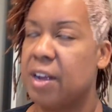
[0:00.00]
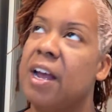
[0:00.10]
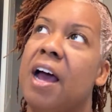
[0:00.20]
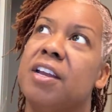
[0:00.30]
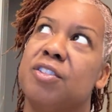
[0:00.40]

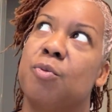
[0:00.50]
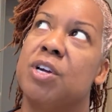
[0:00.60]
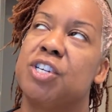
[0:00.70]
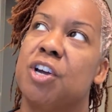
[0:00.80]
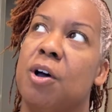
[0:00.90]
How did the
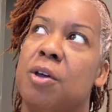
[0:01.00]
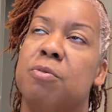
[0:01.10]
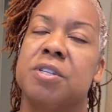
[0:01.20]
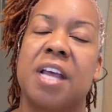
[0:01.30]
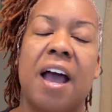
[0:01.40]
question go? It
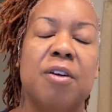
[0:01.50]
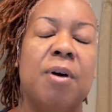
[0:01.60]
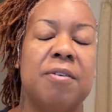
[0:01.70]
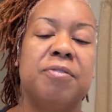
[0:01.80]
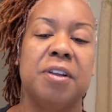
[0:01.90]
was, how do
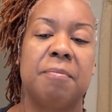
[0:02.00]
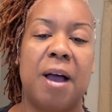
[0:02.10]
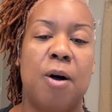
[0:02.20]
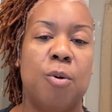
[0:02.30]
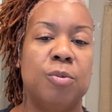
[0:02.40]
I feel
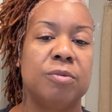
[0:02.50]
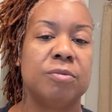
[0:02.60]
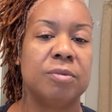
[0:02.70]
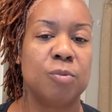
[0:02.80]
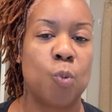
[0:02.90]
about
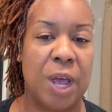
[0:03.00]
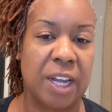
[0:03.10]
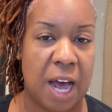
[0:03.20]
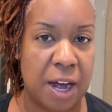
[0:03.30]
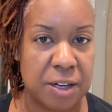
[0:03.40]
wet
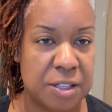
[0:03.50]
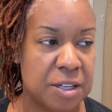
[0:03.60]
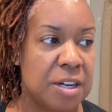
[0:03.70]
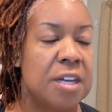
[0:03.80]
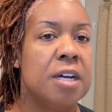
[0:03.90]

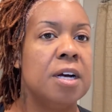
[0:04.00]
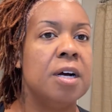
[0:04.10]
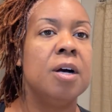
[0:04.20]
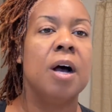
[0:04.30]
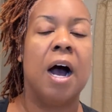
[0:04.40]
locks?
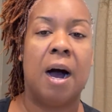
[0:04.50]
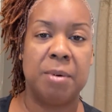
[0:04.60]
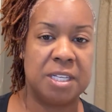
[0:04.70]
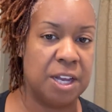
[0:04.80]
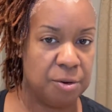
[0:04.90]
I'm
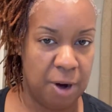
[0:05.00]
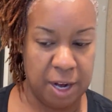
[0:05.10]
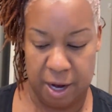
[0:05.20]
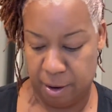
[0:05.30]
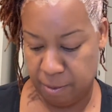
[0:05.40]
going to tell you right
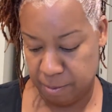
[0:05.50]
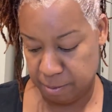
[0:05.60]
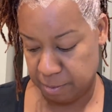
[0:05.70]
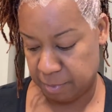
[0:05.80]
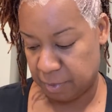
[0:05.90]
now.
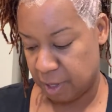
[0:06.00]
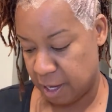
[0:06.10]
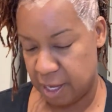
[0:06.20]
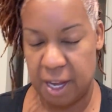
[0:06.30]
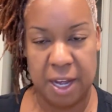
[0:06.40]

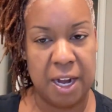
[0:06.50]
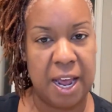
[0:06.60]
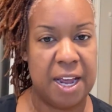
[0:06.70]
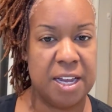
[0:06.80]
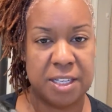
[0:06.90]
Again,
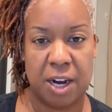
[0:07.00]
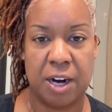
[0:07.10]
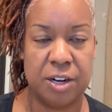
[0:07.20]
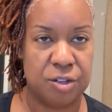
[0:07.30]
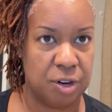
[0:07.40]
as a
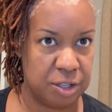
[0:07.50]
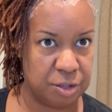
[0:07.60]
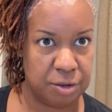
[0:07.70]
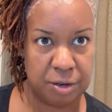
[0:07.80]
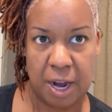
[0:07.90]

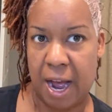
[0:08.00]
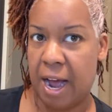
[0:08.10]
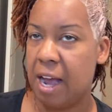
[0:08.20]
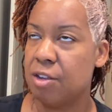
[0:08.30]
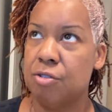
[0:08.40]
hairdresser,
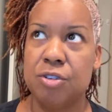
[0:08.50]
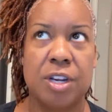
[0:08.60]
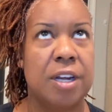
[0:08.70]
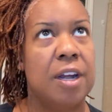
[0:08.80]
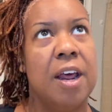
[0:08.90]
I
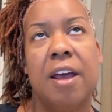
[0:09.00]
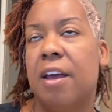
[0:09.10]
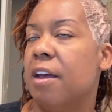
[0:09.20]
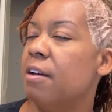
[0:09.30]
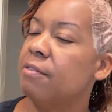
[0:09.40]
usually
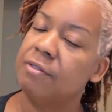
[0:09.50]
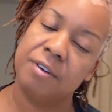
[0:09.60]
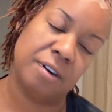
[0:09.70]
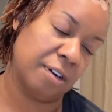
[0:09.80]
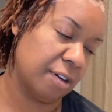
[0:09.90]

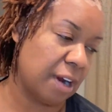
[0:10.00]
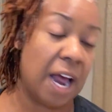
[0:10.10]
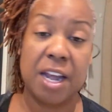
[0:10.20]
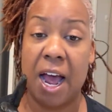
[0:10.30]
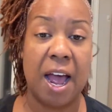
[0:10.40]
never,
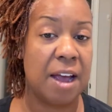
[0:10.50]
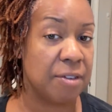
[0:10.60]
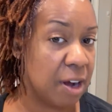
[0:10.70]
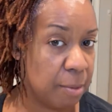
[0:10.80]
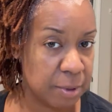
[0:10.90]
I have
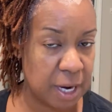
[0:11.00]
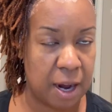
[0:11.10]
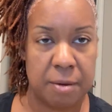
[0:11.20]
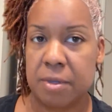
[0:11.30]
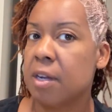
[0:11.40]
a couple
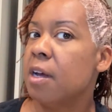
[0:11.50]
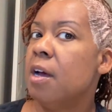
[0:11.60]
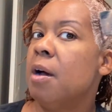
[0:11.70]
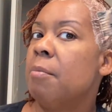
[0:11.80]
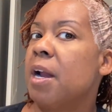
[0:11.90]
times,
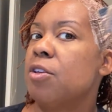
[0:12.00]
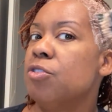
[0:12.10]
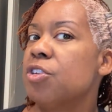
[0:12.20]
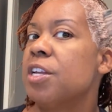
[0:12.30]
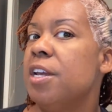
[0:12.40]
but I
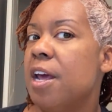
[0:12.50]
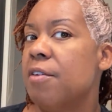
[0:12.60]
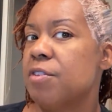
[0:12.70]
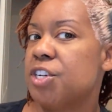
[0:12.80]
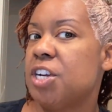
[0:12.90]
usually
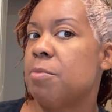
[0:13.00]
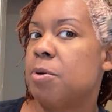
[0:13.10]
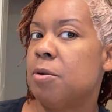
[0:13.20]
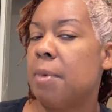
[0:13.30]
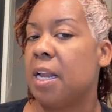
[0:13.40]
never
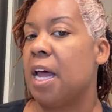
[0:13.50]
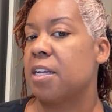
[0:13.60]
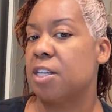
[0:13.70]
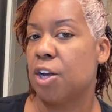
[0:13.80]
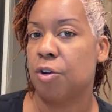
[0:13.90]
shampoo my
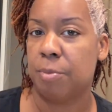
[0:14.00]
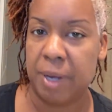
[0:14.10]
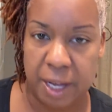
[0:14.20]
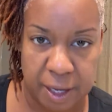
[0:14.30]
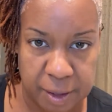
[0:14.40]
locks and go to
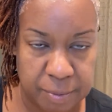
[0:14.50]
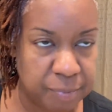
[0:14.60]
bed.